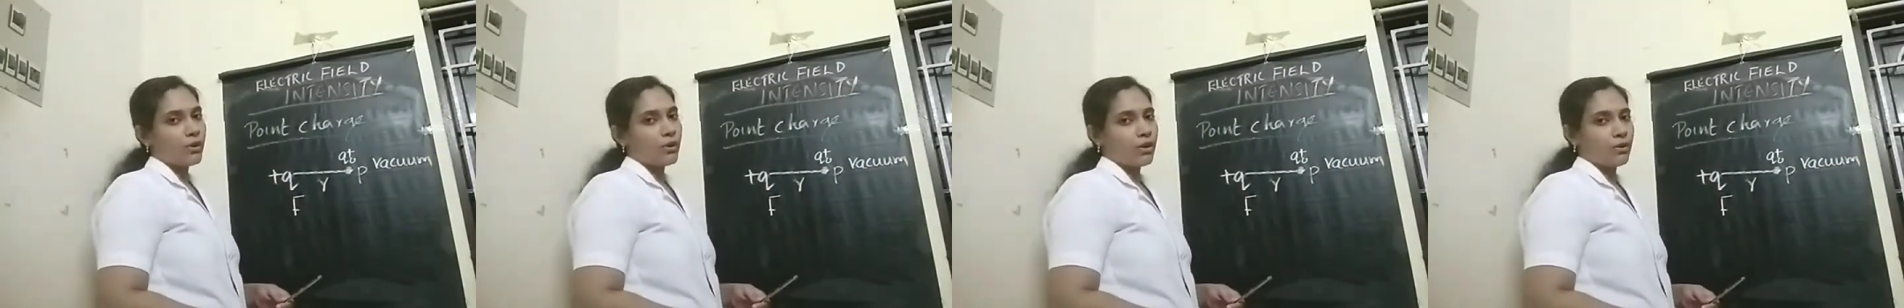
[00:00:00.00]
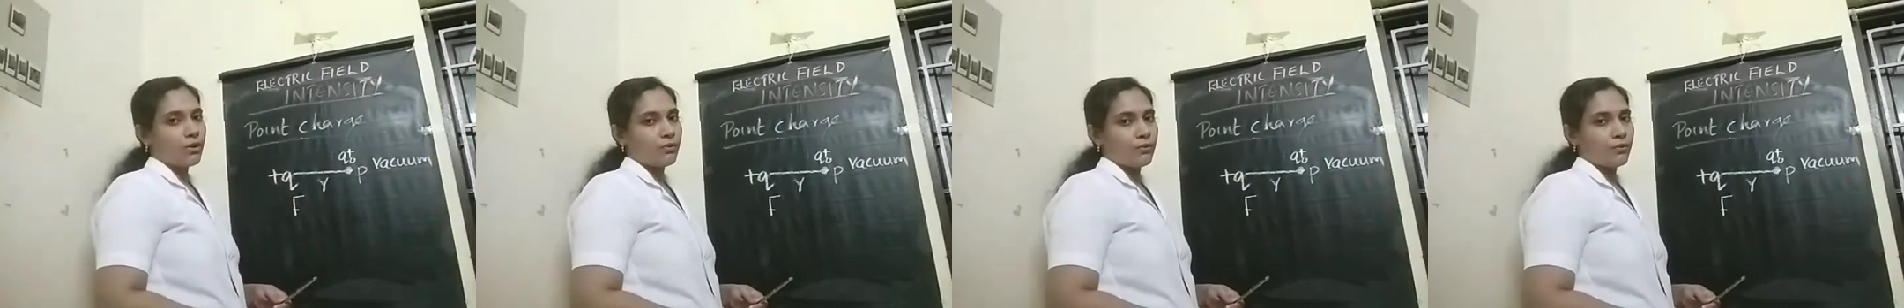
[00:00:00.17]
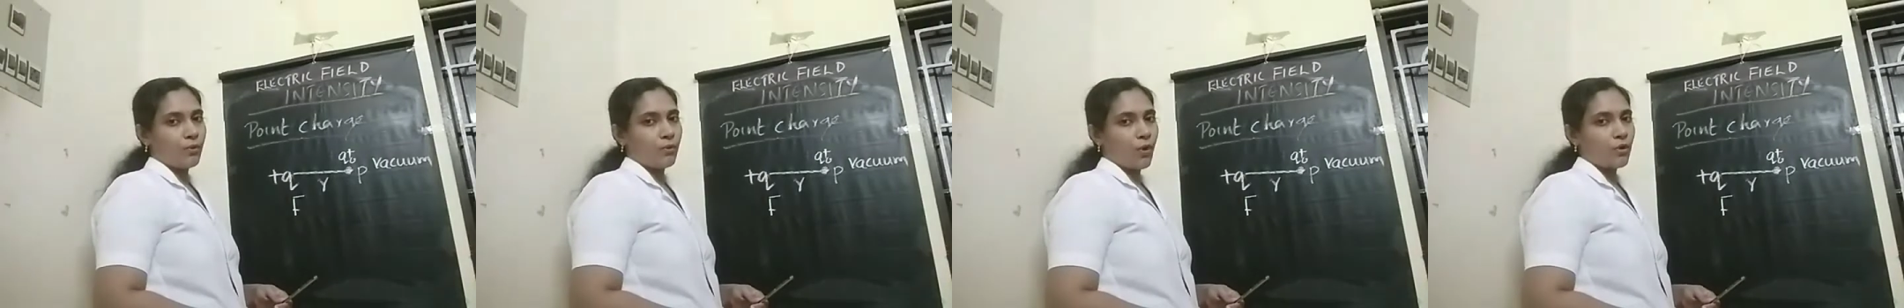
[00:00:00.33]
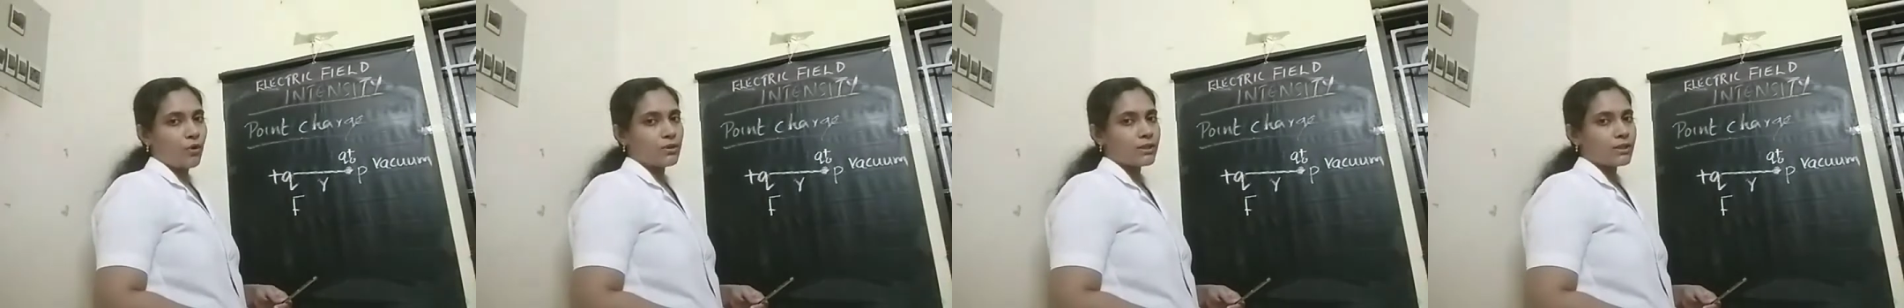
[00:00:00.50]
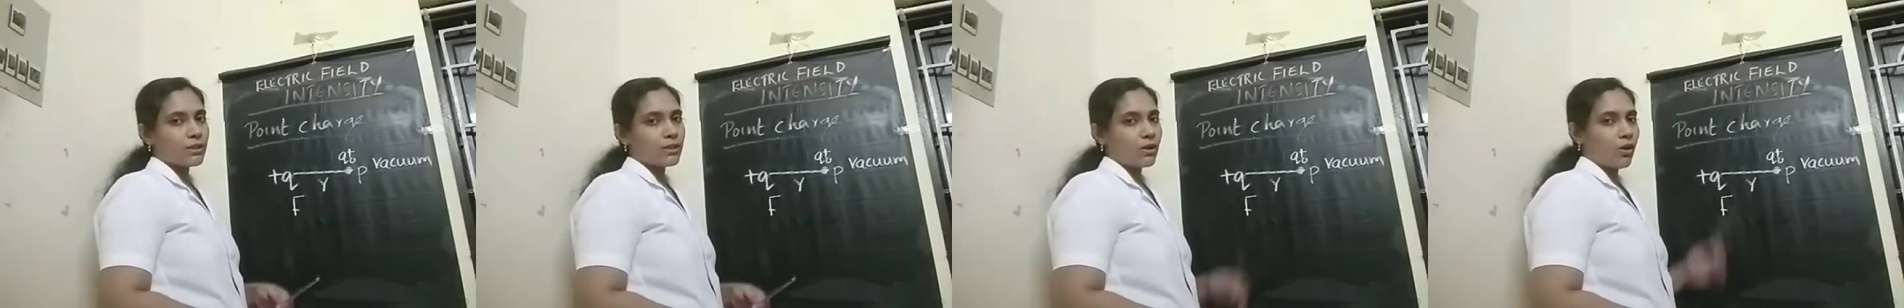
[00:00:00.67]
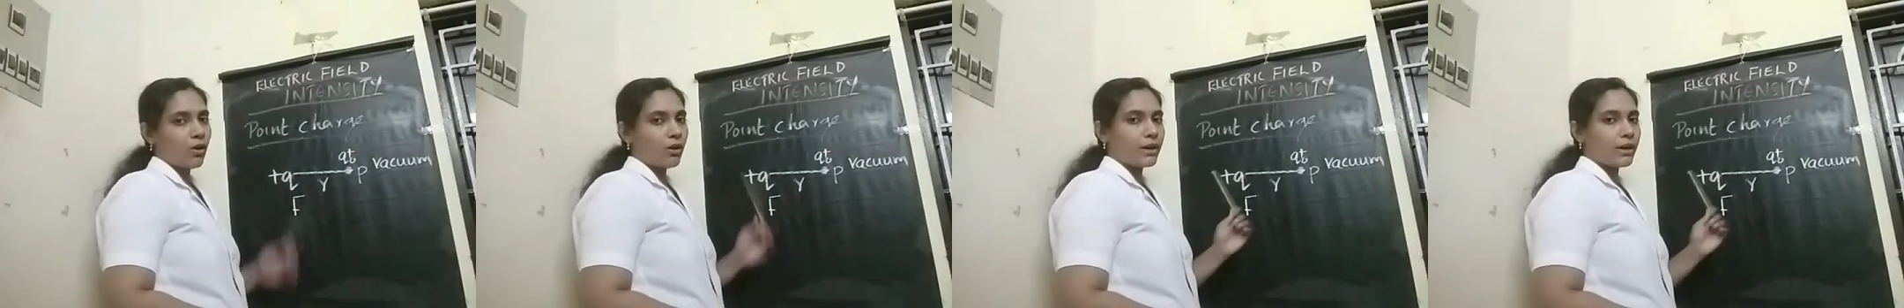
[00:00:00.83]

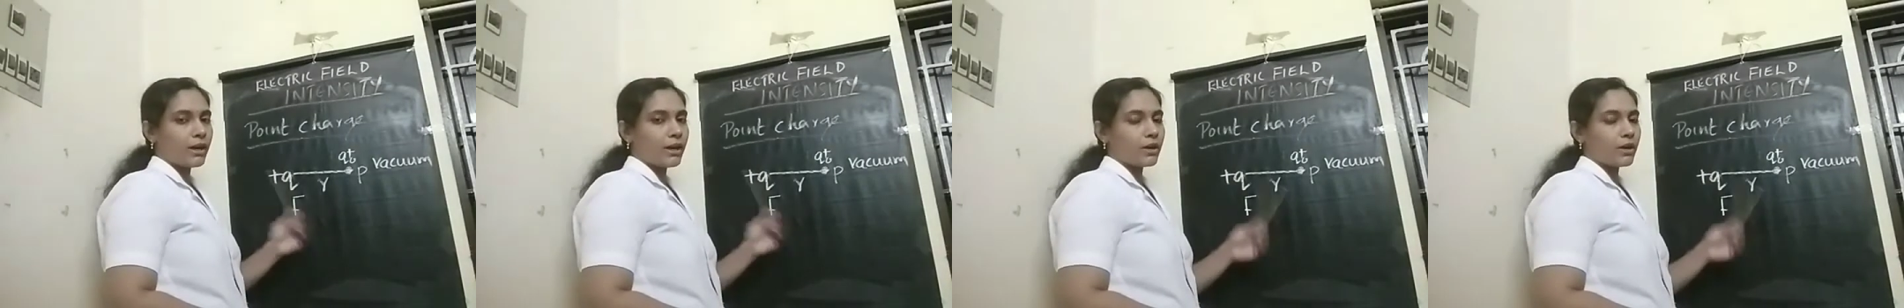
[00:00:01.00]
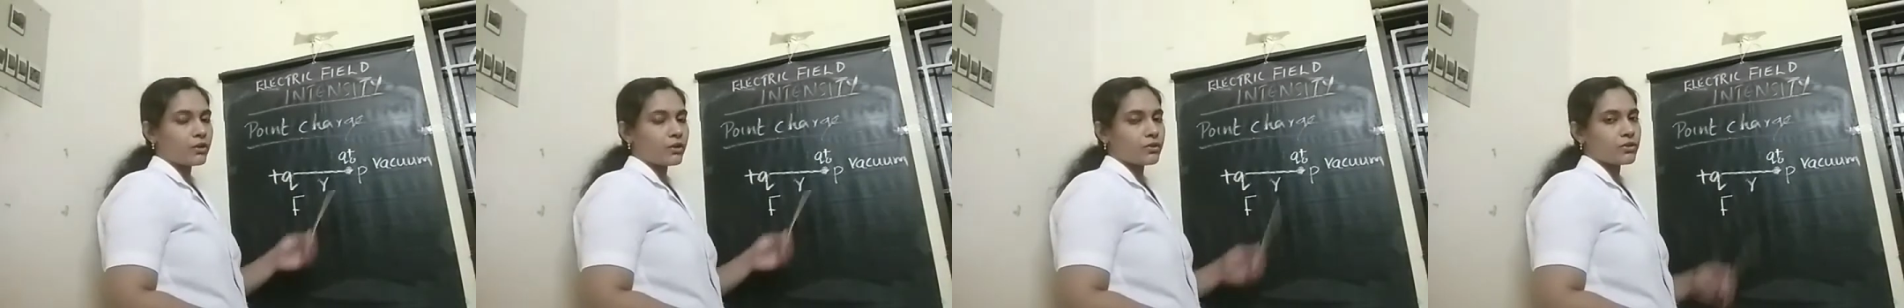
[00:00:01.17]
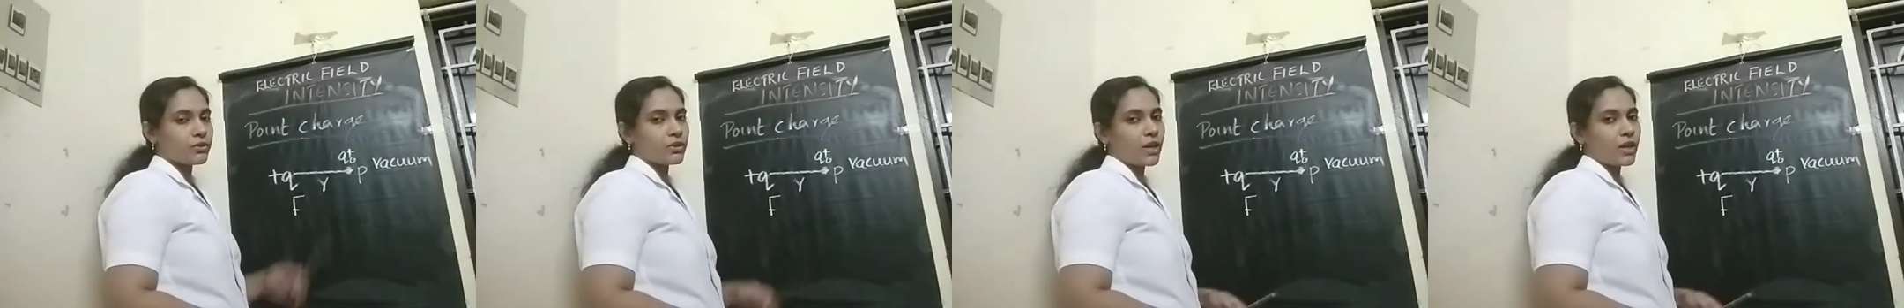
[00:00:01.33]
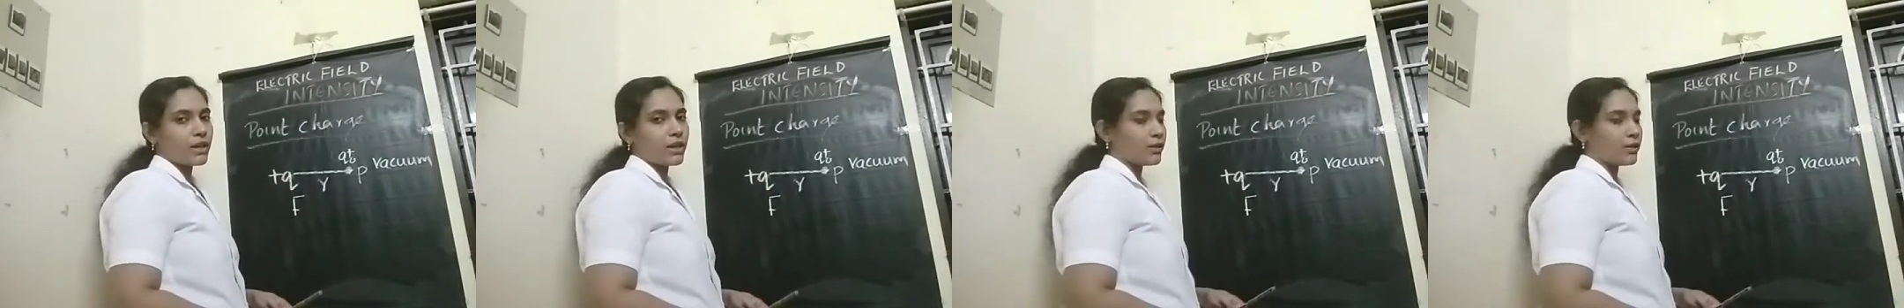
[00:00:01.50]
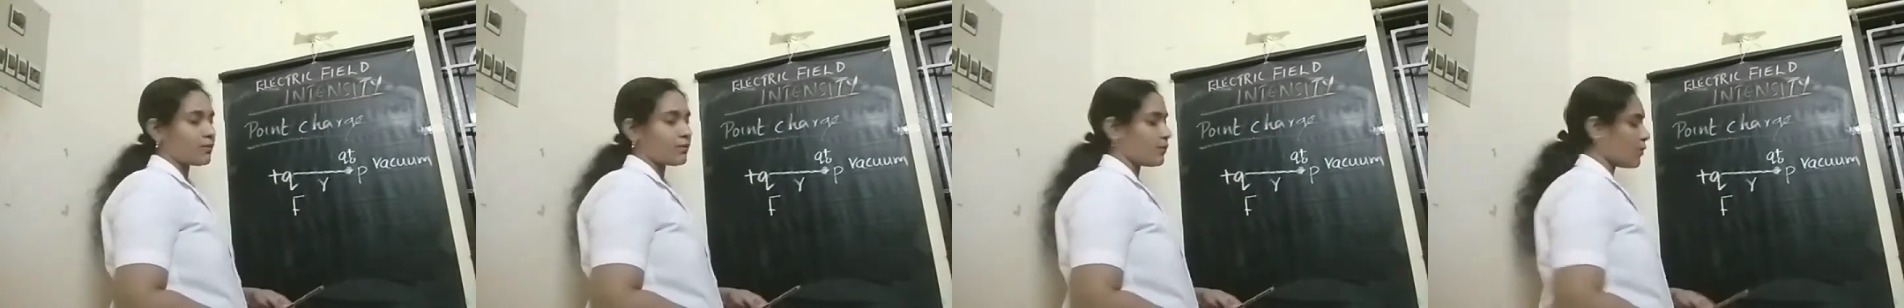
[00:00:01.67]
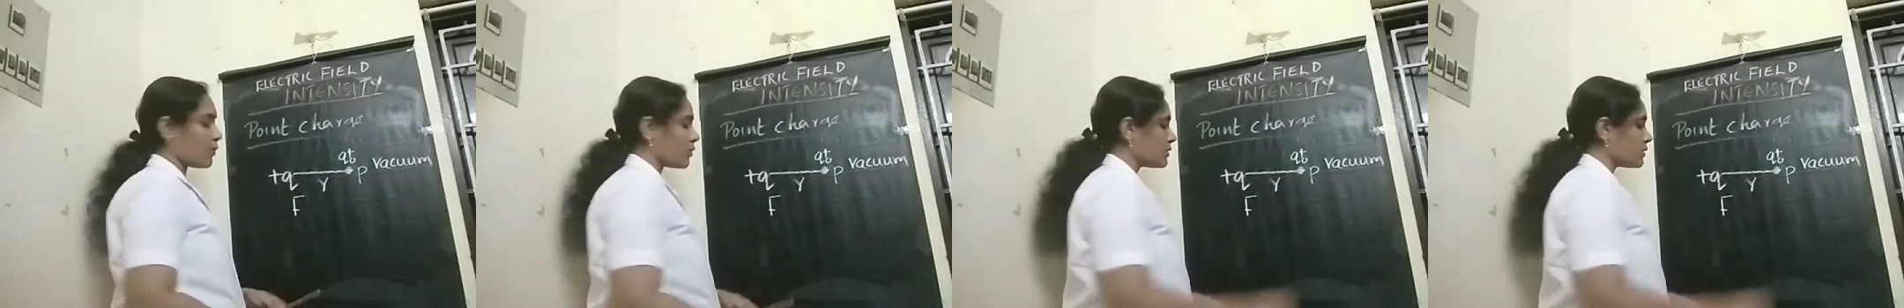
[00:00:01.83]
force or electrostatic
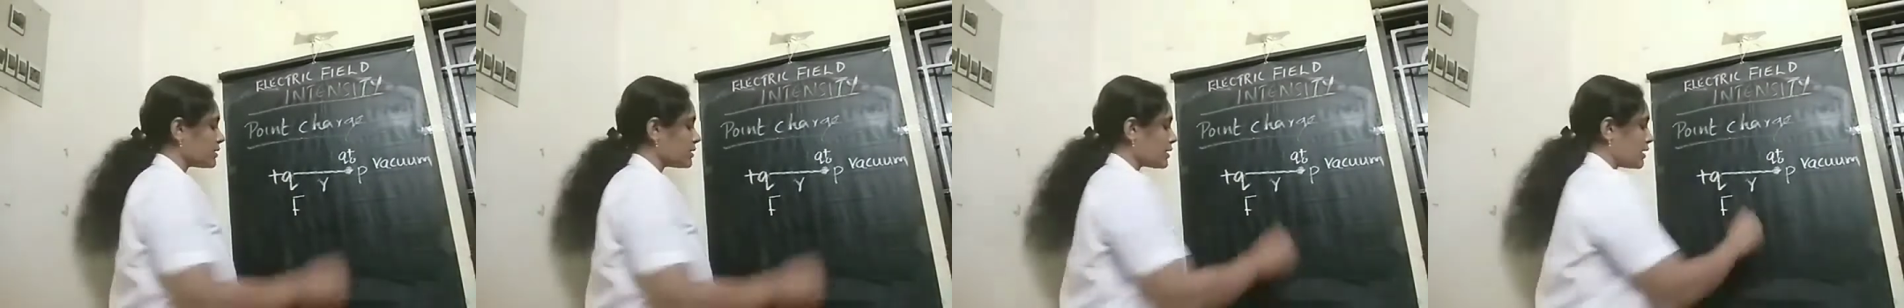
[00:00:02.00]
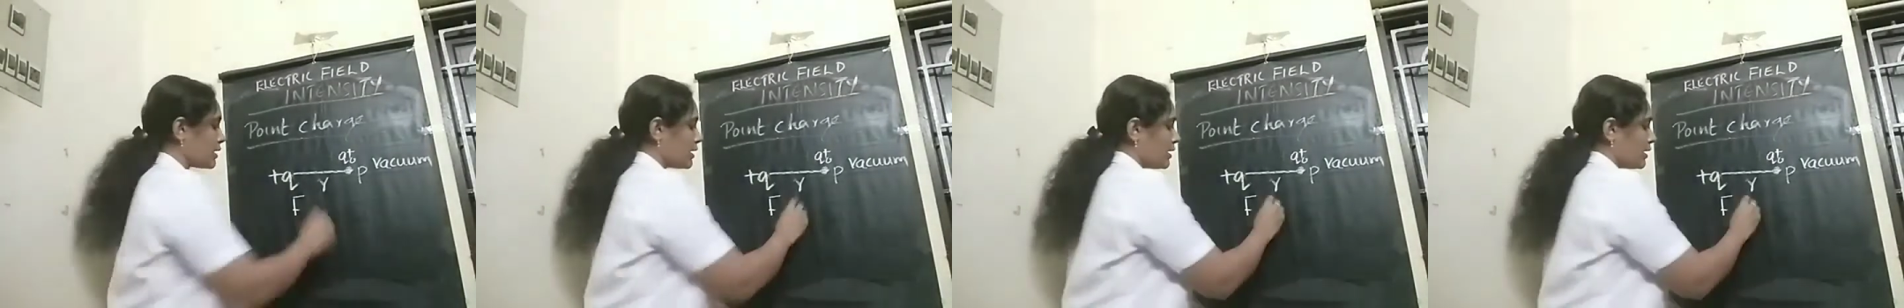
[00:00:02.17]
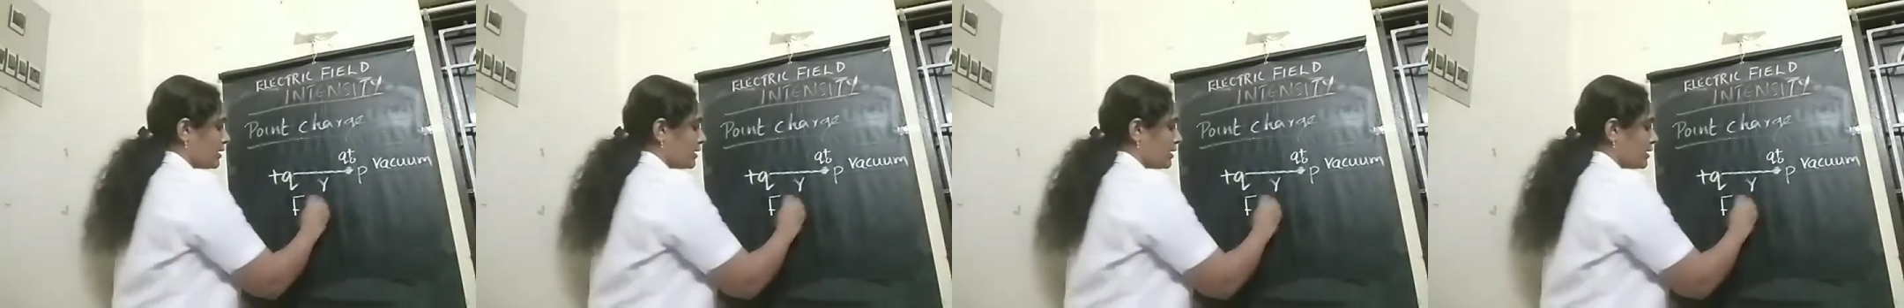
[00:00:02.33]
force?